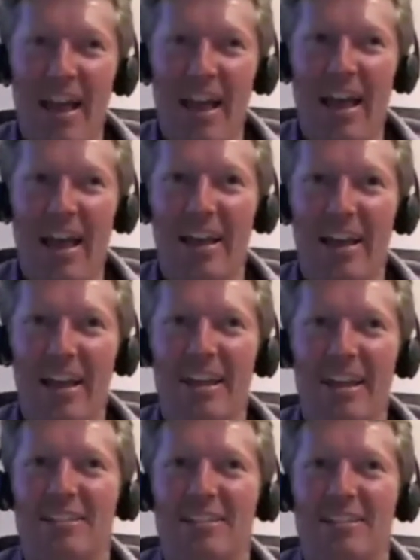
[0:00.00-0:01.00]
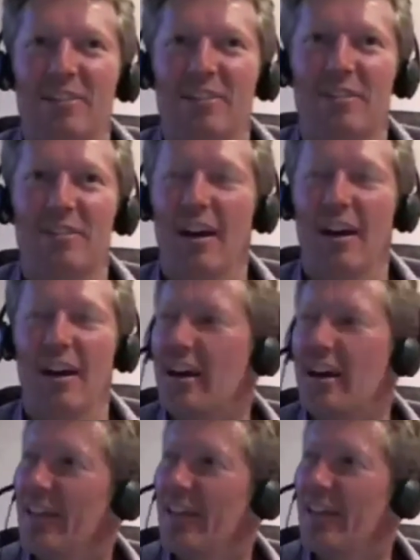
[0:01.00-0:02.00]
and yeah, so I
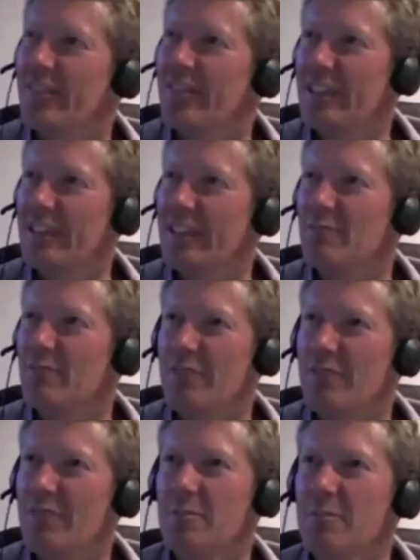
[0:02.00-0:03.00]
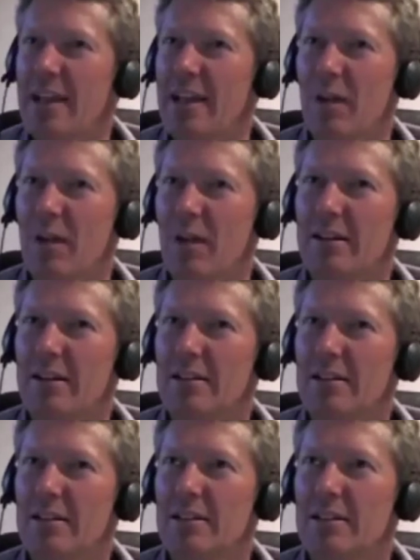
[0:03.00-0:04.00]
think right from day one,
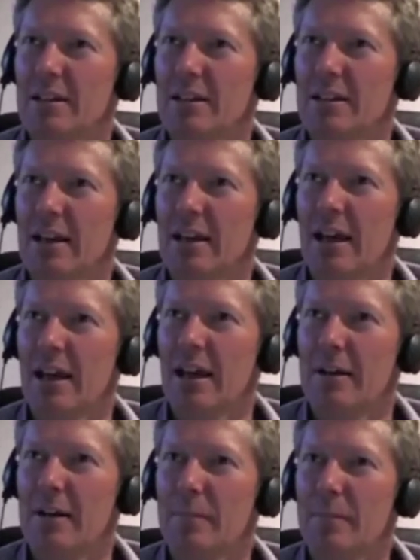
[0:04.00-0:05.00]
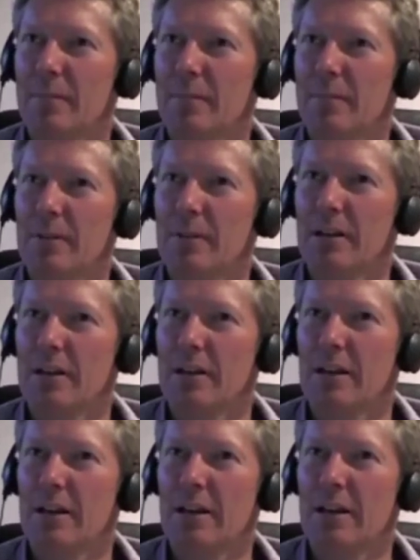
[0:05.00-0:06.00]
um,
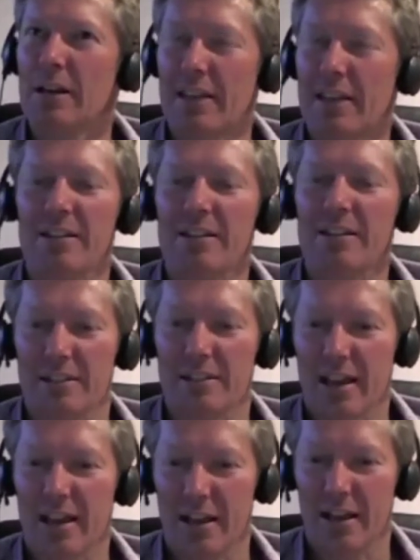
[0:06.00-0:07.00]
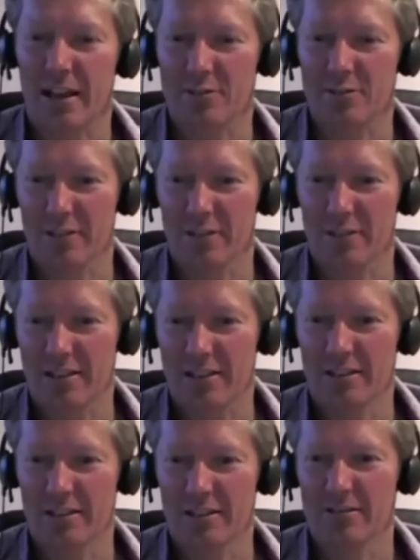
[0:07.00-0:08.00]
at the end of the day, after all that
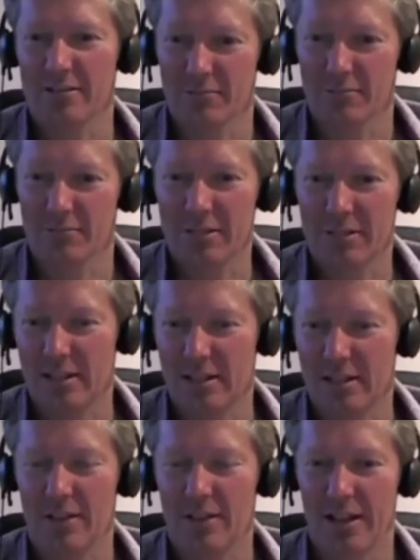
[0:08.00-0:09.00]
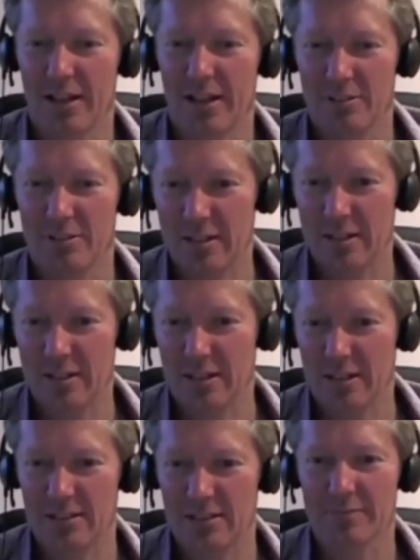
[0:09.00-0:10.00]
yoga, we did half an hour's
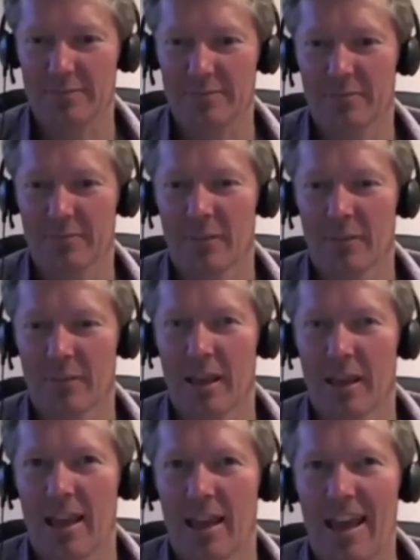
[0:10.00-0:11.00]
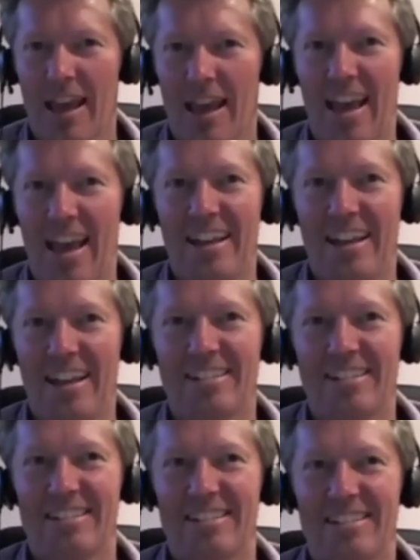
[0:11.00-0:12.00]
meditation. And
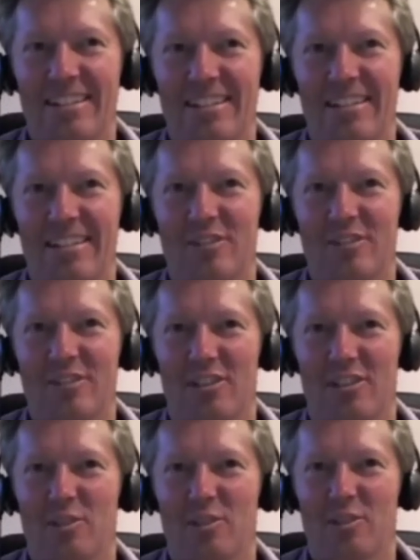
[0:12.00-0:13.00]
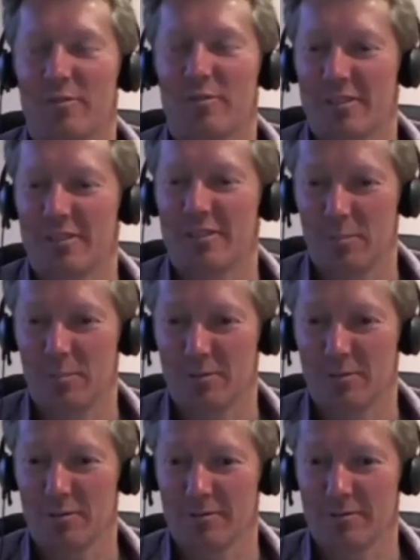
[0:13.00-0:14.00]
the instructions were very
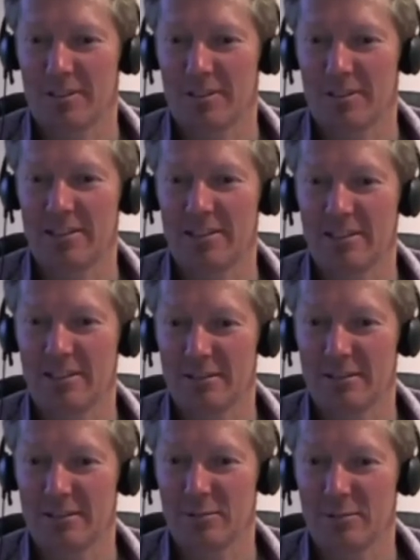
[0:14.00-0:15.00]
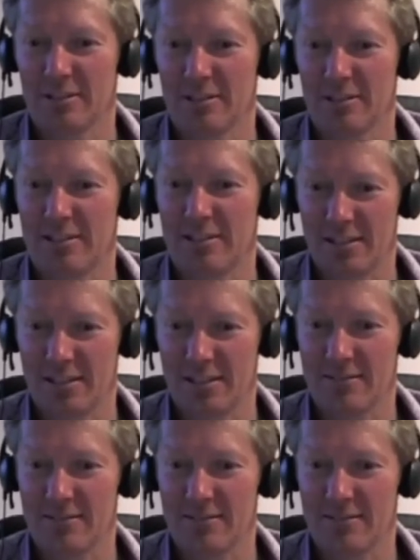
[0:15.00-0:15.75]
simple. The teacher would say sit,